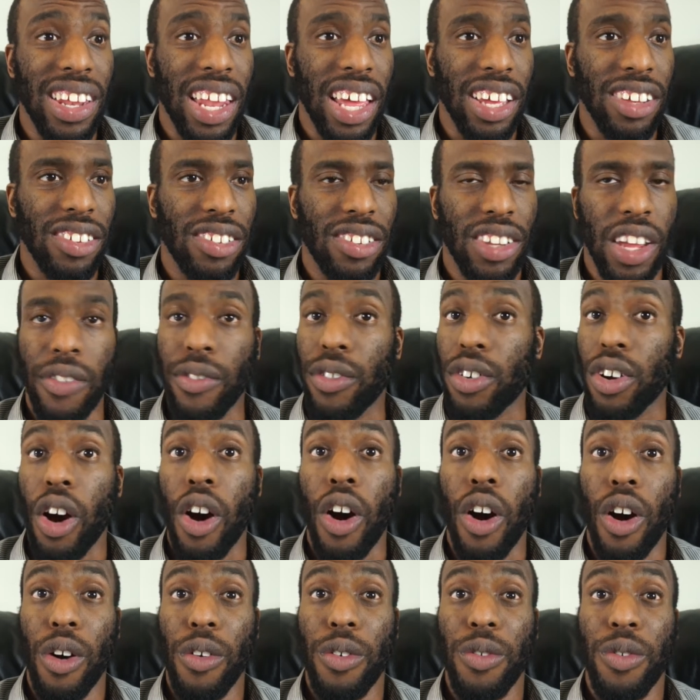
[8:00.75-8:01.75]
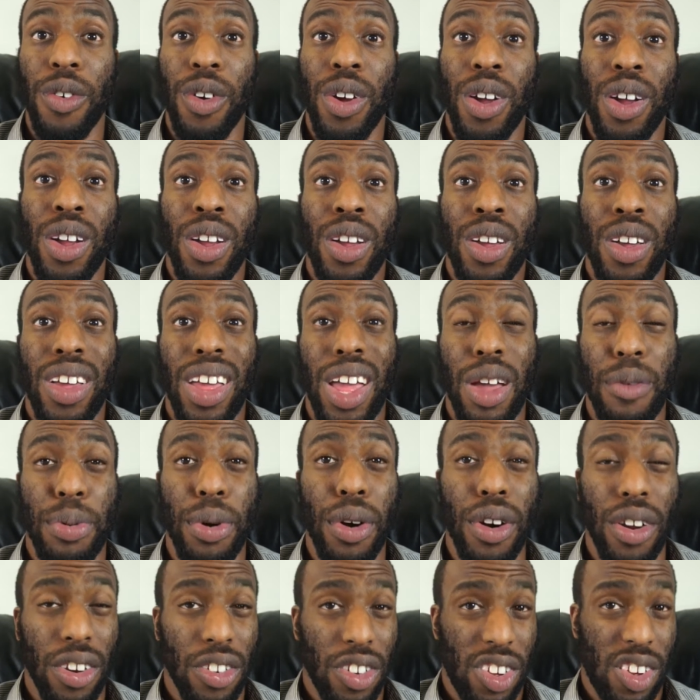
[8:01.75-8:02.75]
like, severed off and
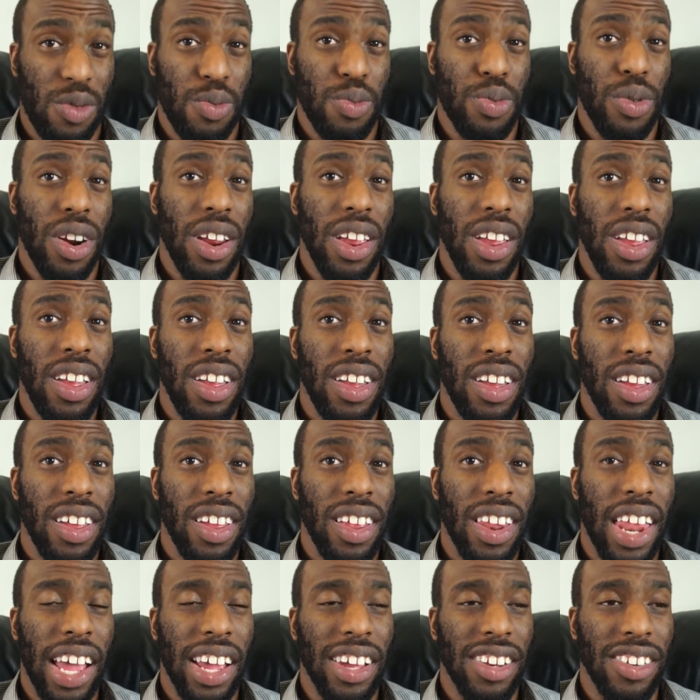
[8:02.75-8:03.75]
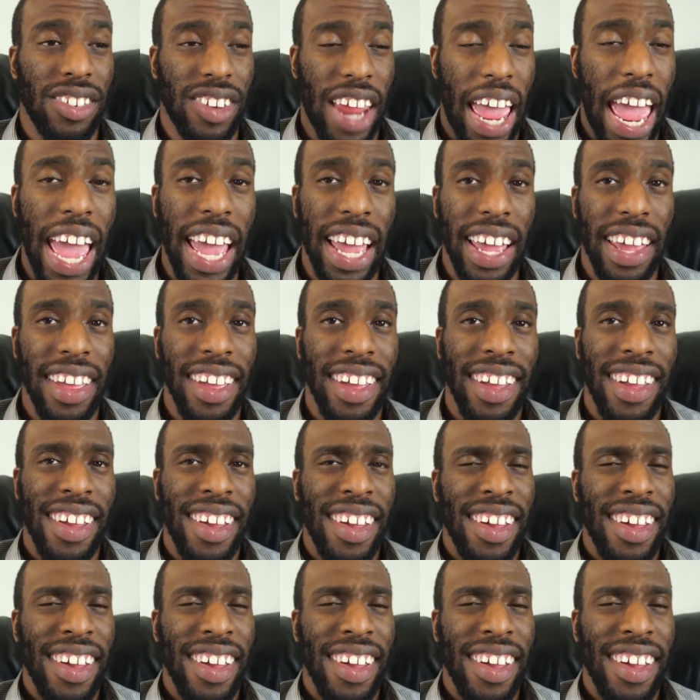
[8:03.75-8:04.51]
put on a spring, like a jack.